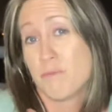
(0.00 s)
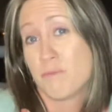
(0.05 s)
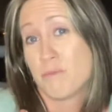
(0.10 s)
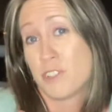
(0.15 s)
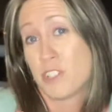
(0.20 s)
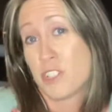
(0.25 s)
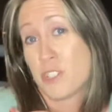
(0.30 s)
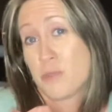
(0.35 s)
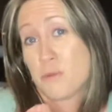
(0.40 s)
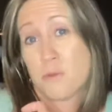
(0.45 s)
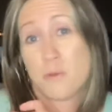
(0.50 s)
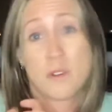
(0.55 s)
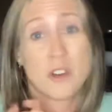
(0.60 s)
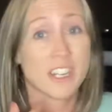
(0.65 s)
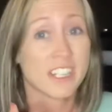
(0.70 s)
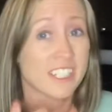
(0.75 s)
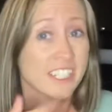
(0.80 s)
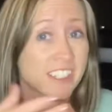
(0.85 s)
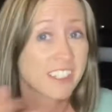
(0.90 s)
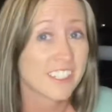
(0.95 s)
just
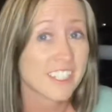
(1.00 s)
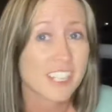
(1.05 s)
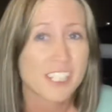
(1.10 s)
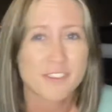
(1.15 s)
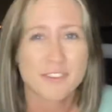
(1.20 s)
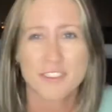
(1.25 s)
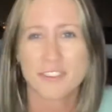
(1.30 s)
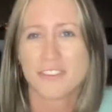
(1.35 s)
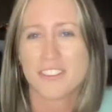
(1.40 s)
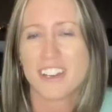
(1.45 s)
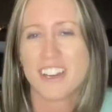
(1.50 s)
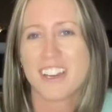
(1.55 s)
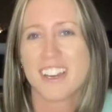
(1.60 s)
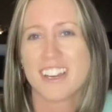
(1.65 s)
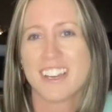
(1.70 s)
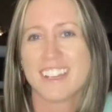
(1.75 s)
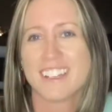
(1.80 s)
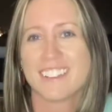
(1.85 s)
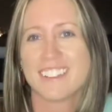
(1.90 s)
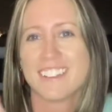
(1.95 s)
want to take the test for
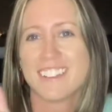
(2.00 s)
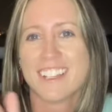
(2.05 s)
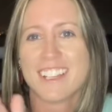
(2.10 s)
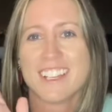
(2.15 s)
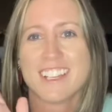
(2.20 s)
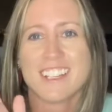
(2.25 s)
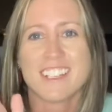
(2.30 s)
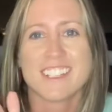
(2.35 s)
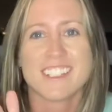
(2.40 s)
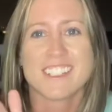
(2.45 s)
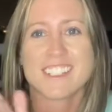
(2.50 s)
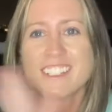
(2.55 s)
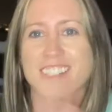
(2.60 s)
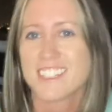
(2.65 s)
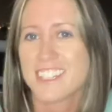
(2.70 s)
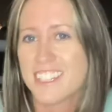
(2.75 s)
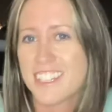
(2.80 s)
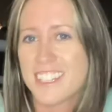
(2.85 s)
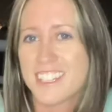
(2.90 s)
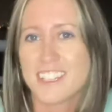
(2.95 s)
fun,
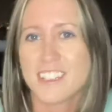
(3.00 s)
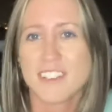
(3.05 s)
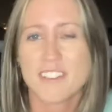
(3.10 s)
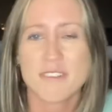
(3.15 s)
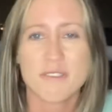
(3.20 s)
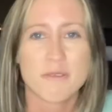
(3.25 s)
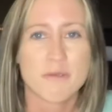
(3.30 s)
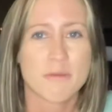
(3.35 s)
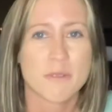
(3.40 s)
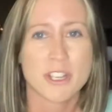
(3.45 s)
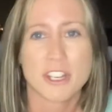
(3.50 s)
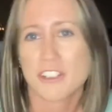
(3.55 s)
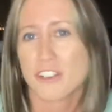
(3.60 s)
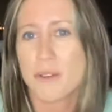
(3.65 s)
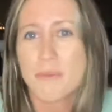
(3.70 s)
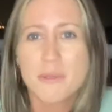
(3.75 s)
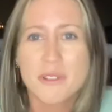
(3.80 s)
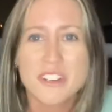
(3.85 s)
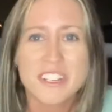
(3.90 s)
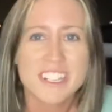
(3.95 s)
see what your
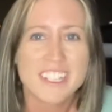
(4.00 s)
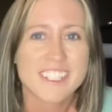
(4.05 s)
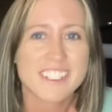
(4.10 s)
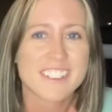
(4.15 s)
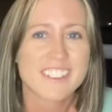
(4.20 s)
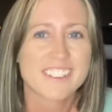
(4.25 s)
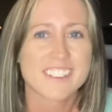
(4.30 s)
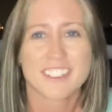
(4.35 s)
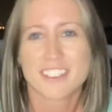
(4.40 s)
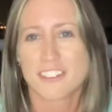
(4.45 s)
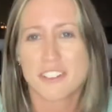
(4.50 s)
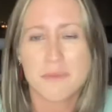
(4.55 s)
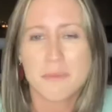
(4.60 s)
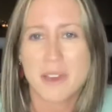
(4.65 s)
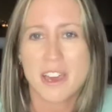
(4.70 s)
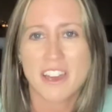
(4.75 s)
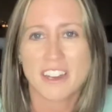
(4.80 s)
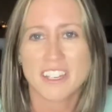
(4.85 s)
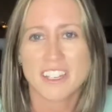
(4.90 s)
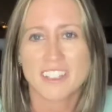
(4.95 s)
number is, learn
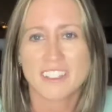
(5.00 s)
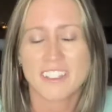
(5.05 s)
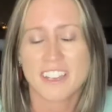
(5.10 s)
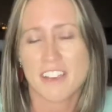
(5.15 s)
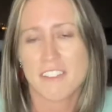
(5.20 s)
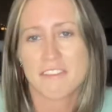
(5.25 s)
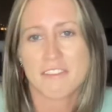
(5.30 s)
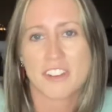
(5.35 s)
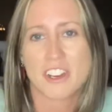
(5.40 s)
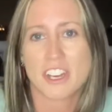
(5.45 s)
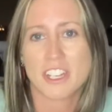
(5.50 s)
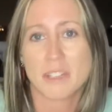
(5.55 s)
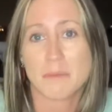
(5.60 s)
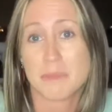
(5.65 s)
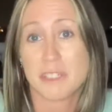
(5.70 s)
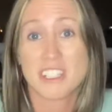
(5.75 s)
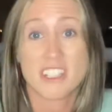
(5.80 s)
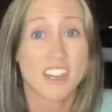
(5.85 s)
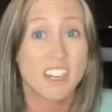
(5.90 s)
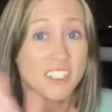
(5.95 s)
about it and have fun
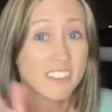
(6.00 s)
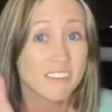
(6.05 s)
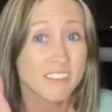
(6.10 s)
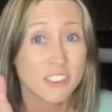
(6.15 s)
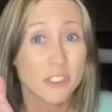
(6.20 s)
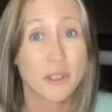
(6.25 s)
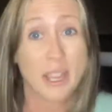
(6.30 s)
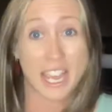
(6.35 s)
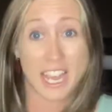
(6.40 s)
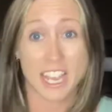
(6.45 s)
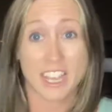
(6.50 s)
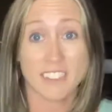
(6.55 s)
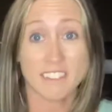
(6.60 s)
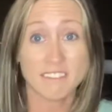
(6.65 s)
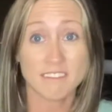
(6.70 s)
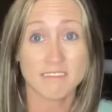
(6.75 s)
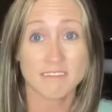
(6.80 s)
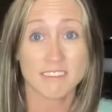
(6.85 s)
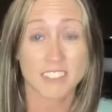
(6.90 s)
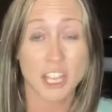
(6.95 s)
and be done, you can.
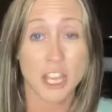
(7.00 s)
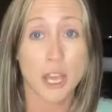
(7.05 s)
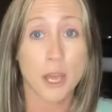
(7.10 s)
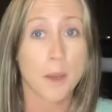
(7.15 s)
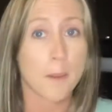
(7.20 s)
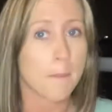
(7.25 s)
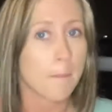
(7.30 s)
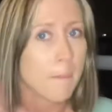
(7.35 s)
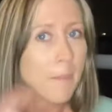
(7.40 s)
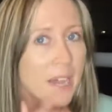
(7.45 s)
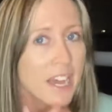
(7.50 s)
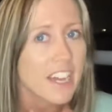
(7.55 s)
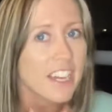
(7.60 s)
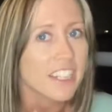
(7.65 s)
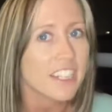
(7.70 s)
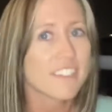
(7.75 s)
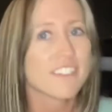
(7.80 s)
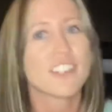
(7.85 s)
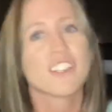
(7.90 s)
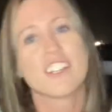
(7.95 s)

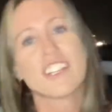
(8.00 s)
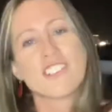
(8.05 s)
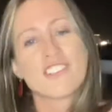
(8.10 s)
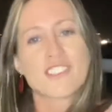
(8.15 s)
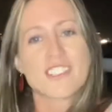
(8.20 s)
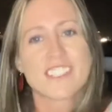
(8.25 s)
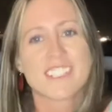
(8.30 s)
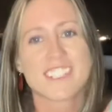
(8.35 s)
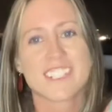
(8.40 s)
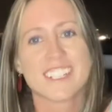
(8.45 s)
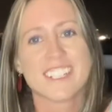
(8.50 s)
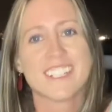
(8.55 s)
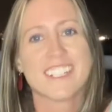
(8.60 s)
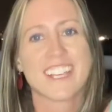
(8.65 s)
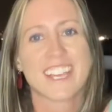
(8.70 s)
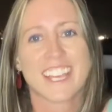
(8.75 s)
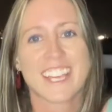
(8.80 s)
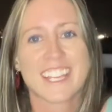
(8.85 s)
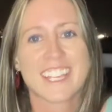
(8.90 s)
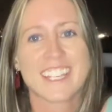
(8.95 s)
But if you're interested
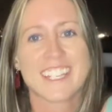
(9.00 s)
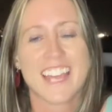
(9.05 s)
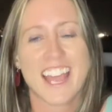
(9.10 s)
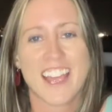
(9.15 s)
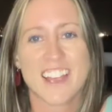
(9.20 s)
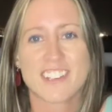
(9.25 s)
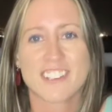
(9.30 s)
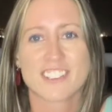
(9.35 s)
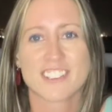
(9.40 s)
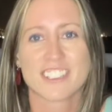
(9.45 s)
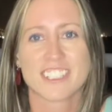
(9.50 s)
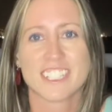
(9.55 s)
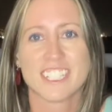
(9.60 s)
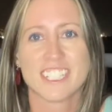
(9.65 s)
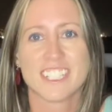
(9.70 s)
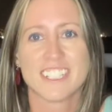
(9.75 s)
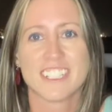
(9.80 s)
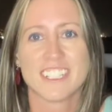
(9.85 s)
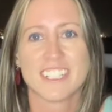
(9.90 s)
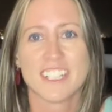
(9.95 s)
in
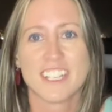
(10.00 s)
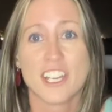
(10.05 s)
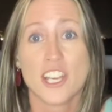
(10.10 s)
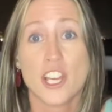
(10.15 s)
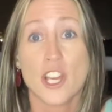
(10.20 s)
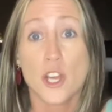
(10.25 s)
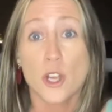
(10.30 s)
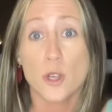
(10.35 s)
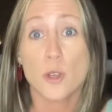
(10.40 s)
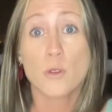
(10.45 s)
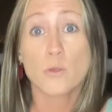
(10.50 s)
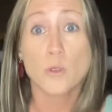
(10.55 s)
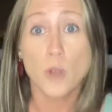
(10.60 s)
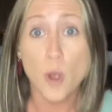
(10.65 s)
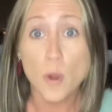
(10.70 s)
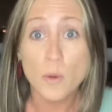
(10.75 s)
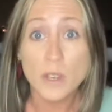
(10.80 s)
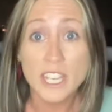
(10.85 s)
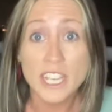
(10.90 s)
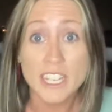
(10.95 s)
actually
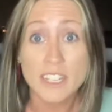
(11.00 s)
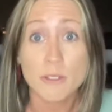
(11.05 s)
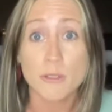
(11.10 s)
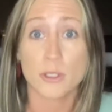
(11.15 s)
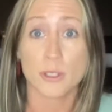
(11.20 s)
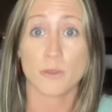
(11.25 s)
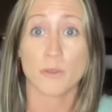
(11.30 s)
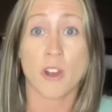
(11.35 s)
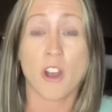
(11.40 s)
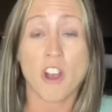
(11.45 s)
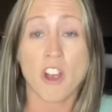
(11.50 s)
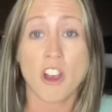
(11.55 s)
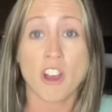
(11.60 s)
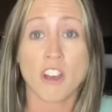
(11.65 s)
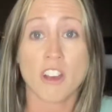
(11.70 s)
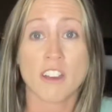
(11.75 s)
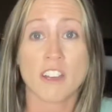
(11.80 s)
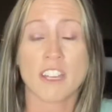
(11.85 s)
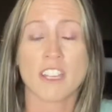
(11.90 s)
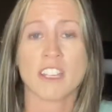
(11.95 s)
growing who you
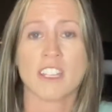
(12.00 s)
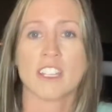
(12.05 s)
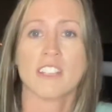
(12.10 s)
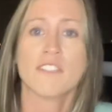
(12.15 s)
are and